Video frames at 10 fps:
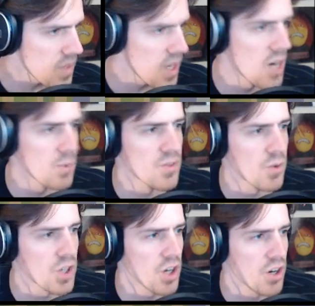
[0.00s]
And it was
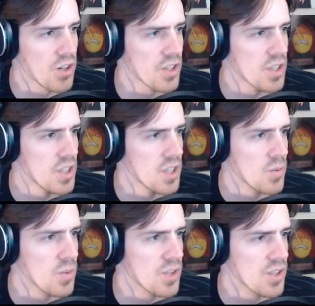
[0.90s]
for a card,
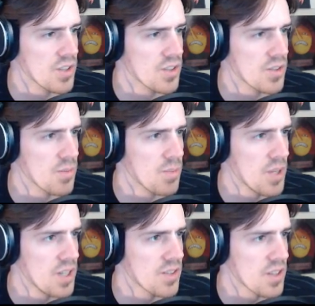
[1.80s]
which is
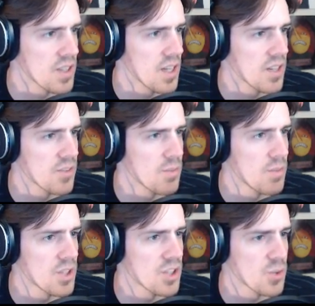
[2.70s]
basically as
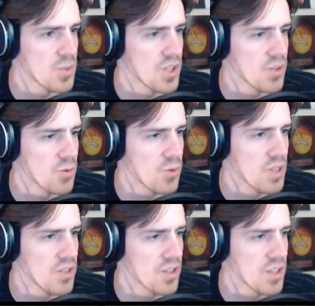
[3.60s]
much as we could
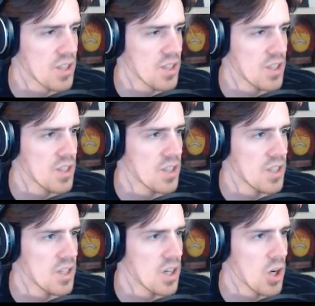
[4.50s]
realistically
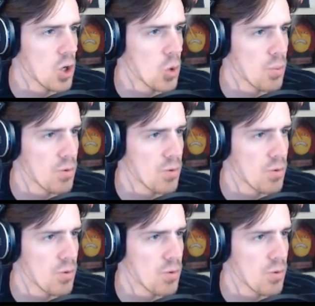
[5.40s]
hope